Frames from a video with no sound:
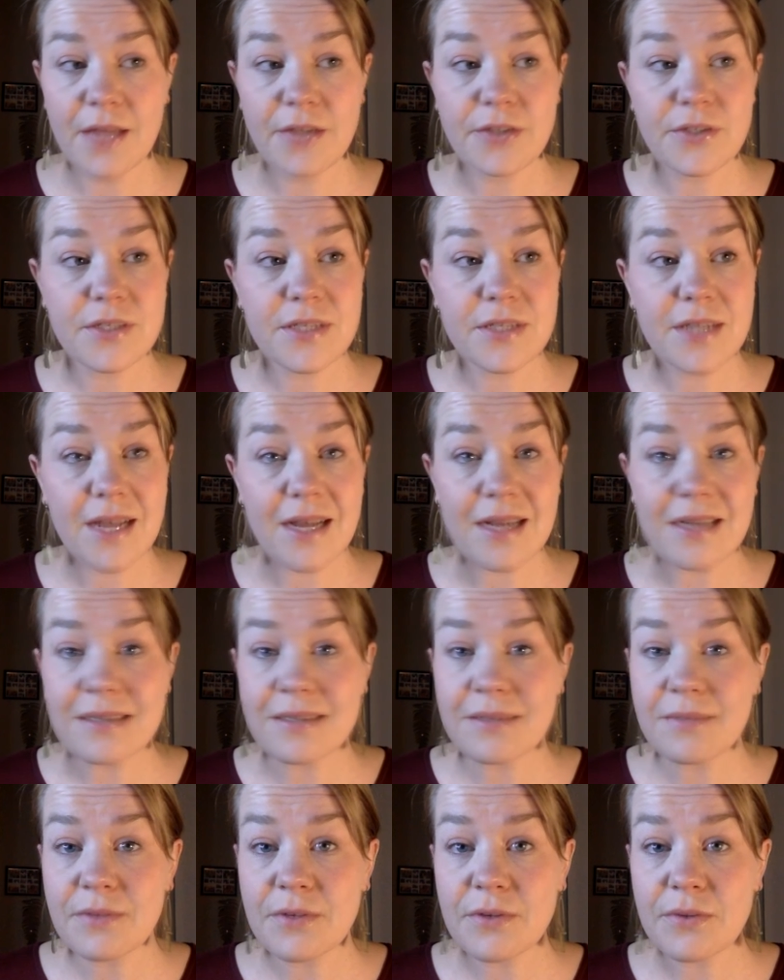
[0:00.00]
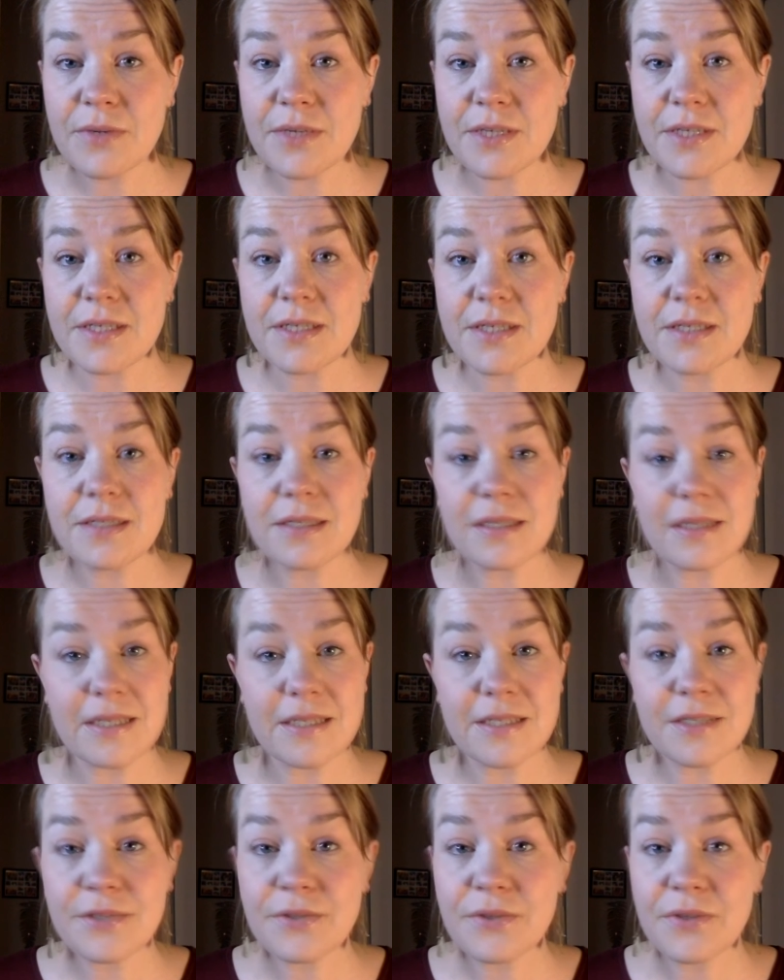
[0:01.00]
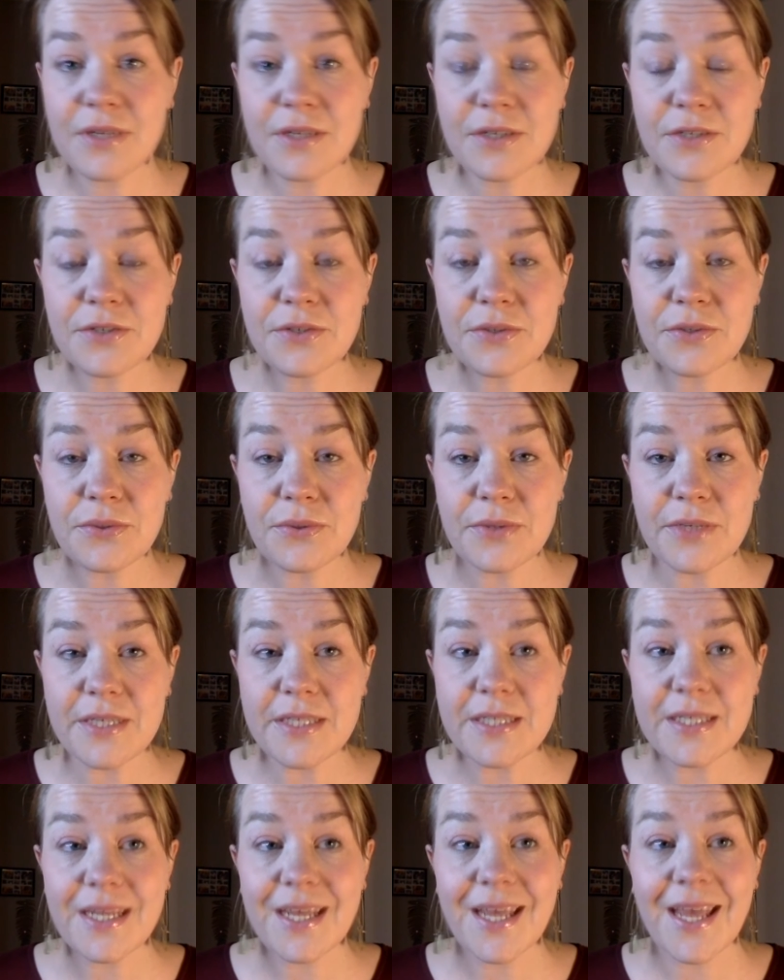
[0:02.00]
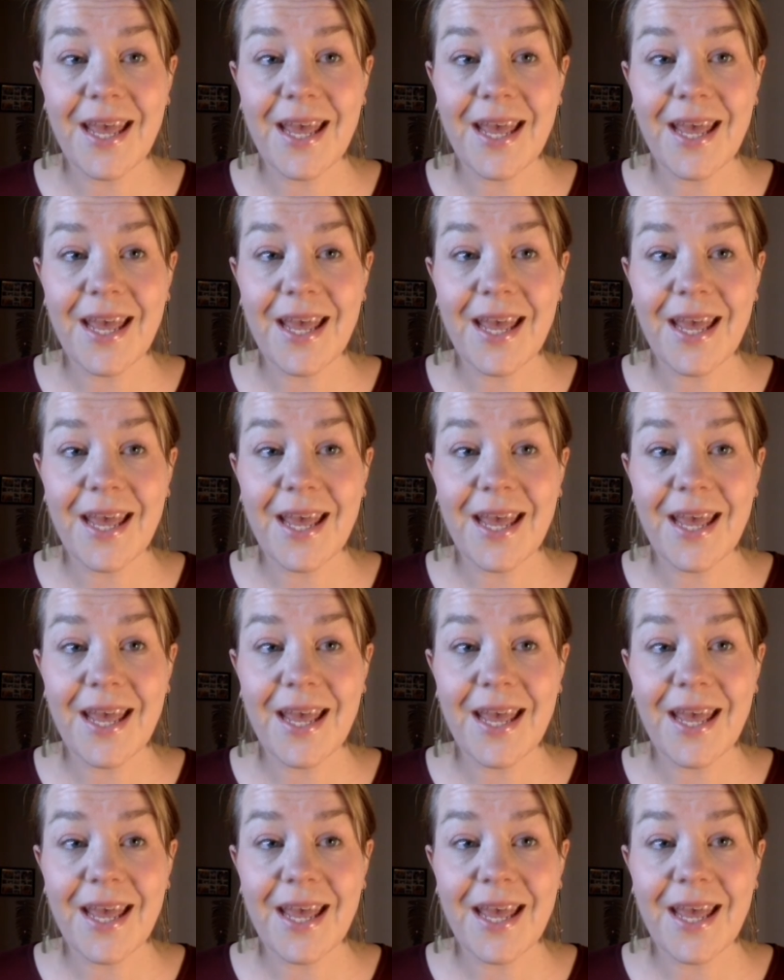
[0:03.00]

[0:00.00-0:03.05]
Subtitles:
Just ask them the questions, listen to their stories,